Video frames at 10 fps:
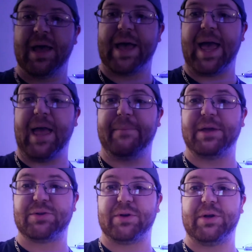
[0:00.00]
And
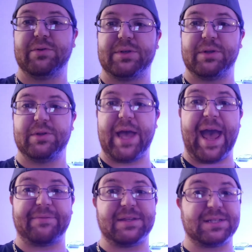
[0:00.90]
make sure you
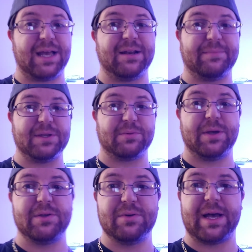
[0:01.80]
have to sign up, this
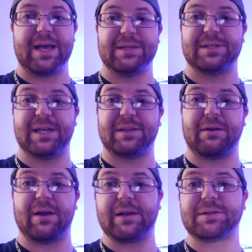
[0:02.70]
way you guys get the
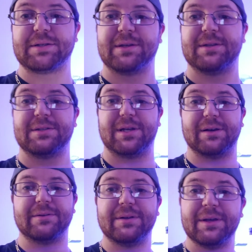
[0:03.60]
credits.
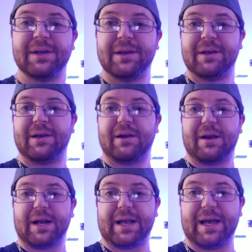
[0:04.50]
So,
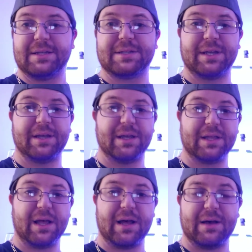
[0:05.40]
alright guys,
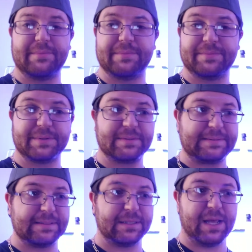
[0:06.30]
yeah,
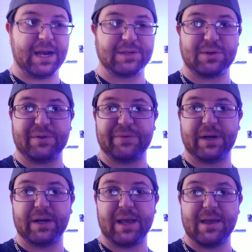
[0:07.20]
that's all for
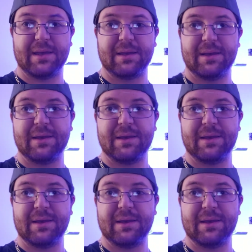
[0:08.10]
today.